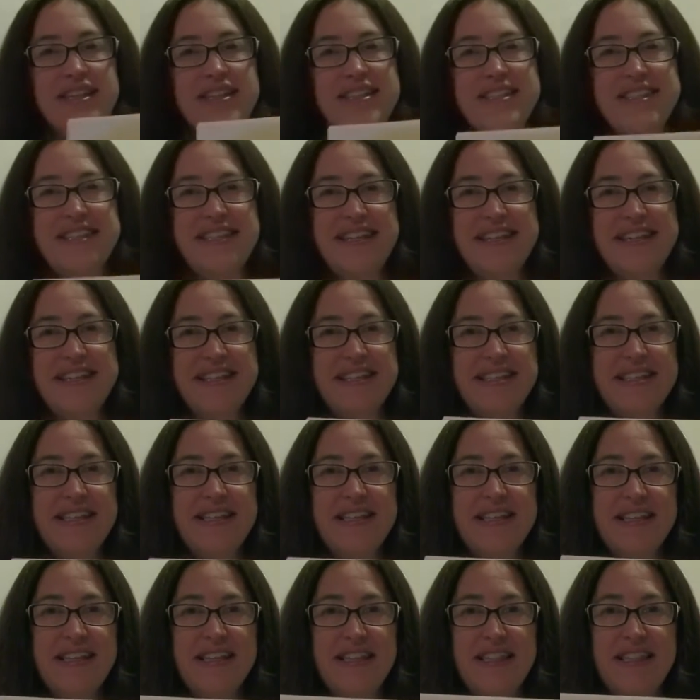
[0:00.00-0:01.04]
Z is
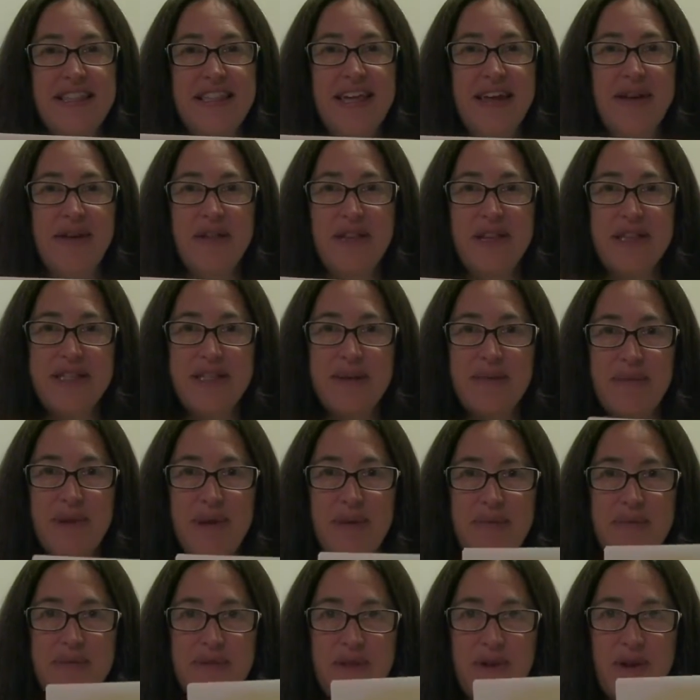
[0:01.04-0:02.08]
a letter that
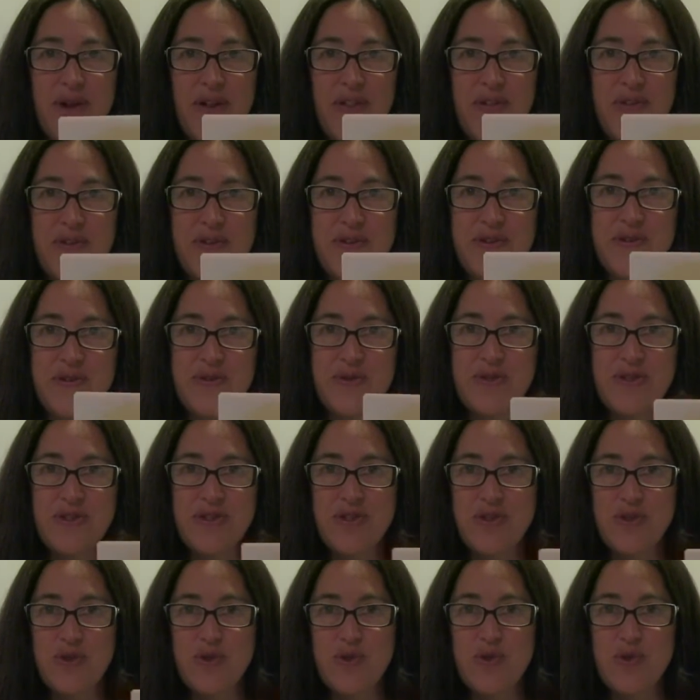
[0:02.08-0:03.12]
sometimes authors use to
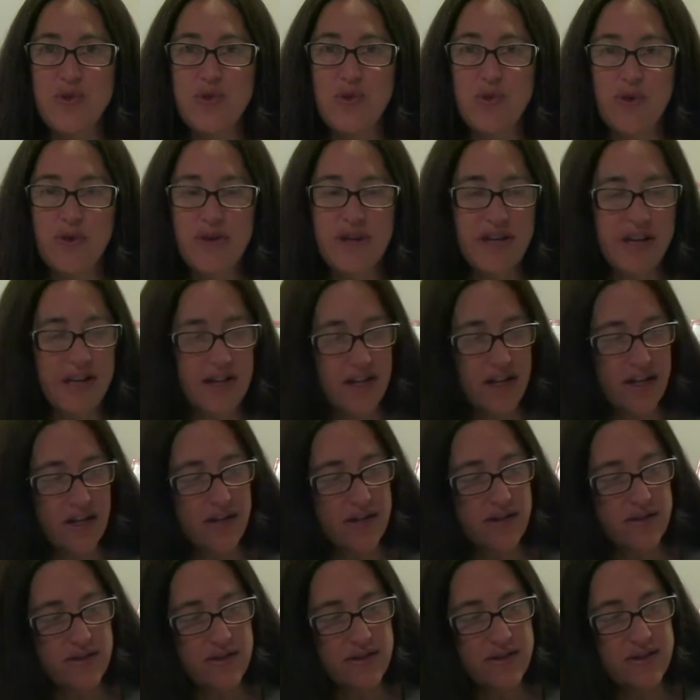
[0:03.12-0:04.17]
show snoring.
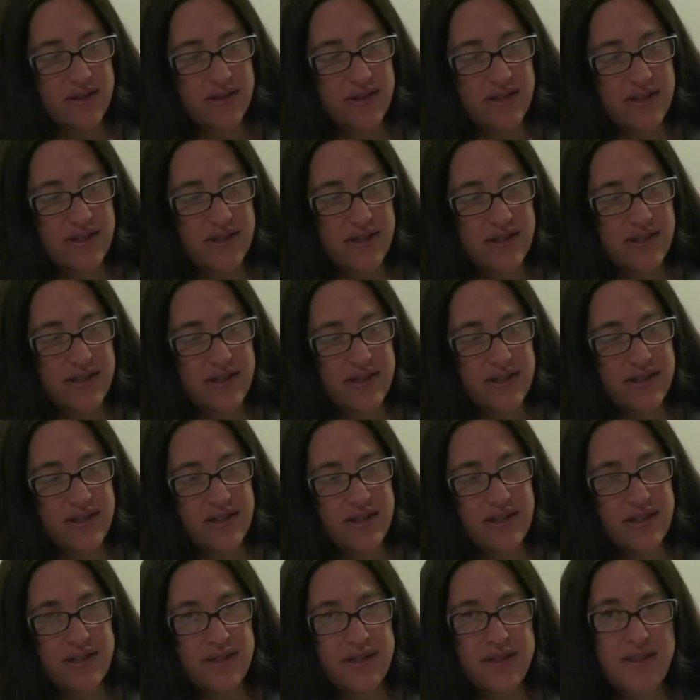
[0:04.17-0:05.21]

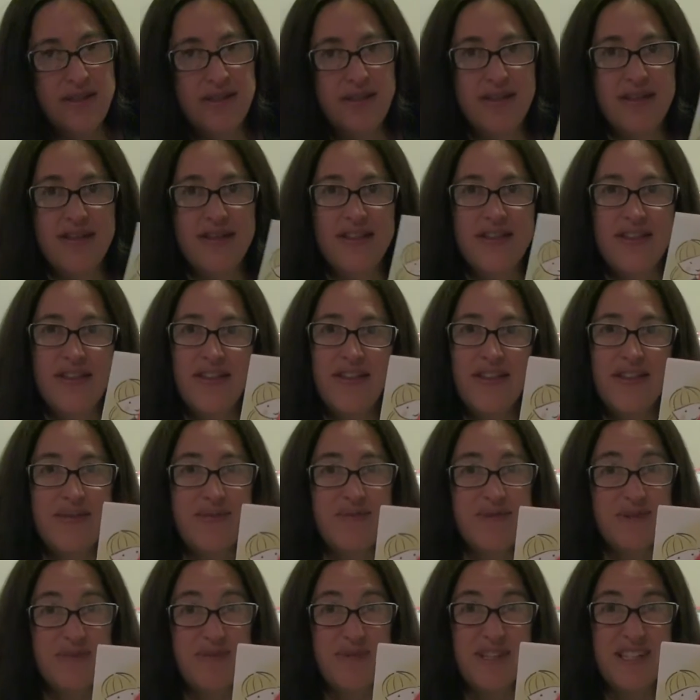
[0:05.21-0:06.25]
Zzz,
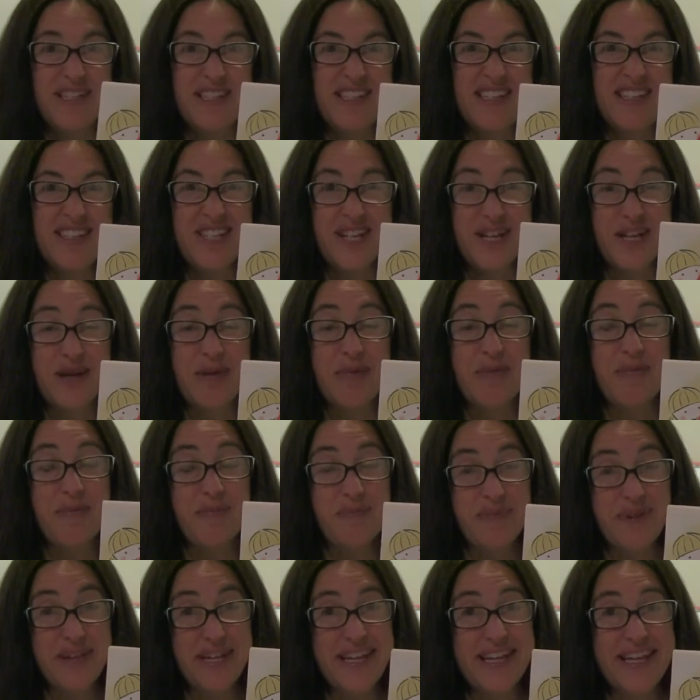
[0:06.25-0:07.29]
which means he took a
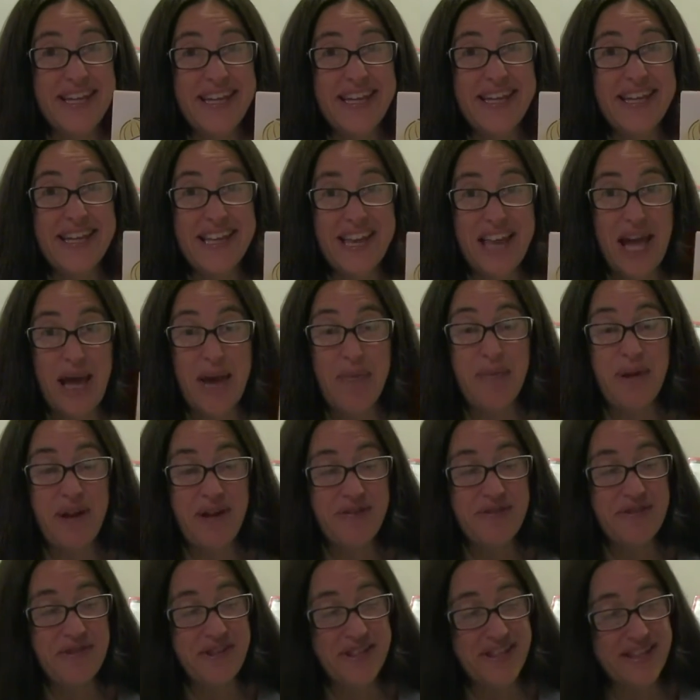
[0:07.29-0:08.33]
big nap
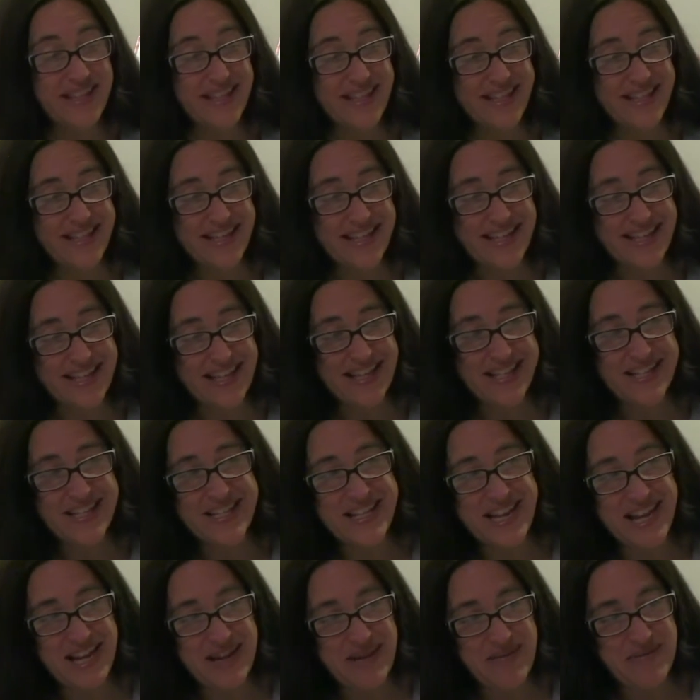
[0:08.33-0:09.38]
after eating that
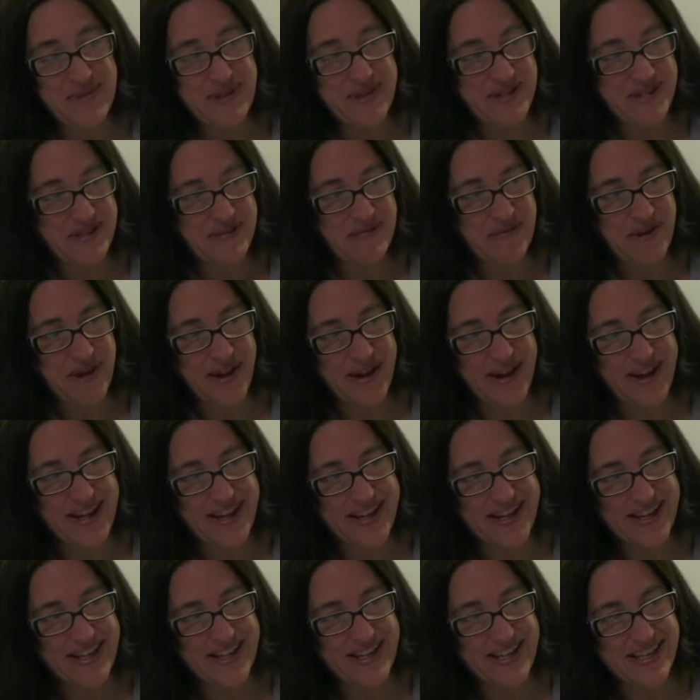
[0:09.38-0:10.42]
giant piece of
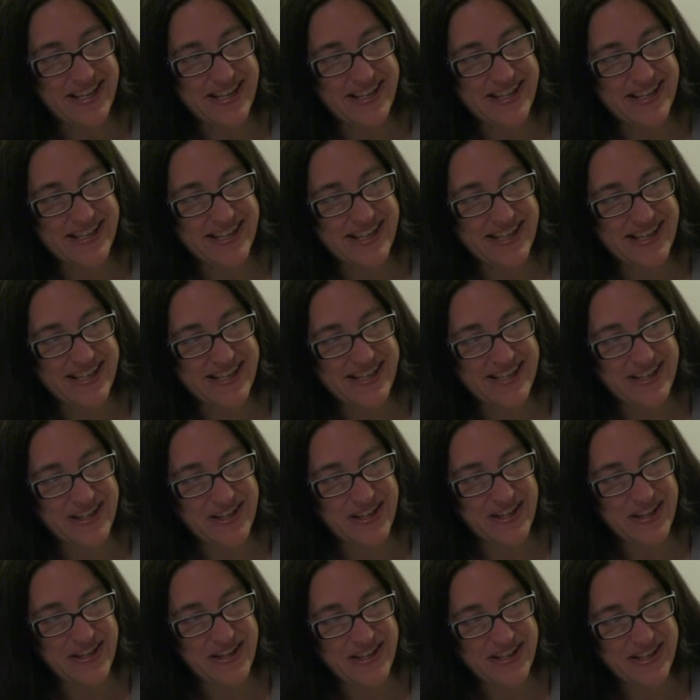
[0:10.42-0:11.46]
pie, and it
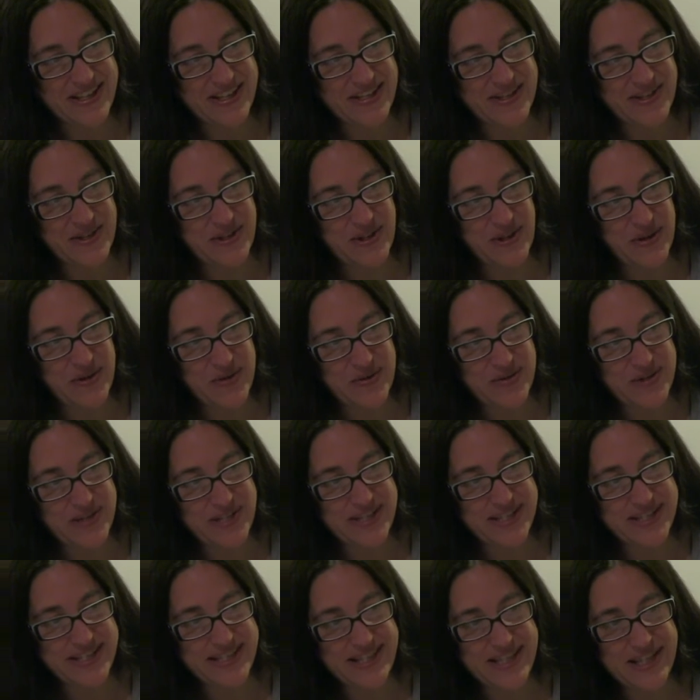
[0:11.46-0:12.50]
says go
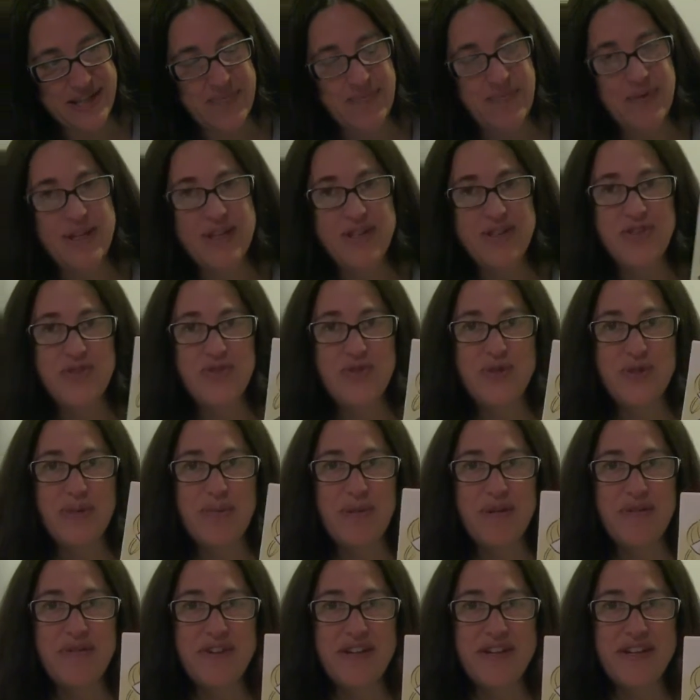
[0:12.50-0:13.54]
to sleep and dream
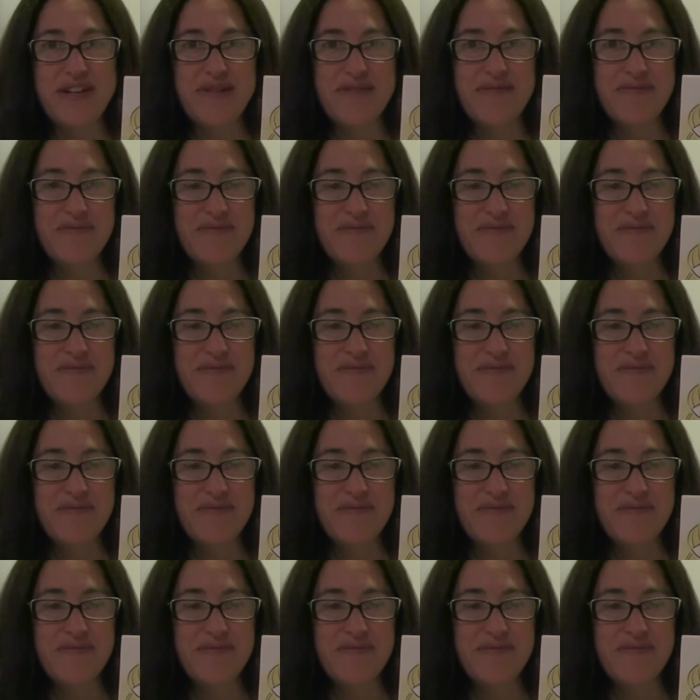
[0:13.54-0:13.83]
of it.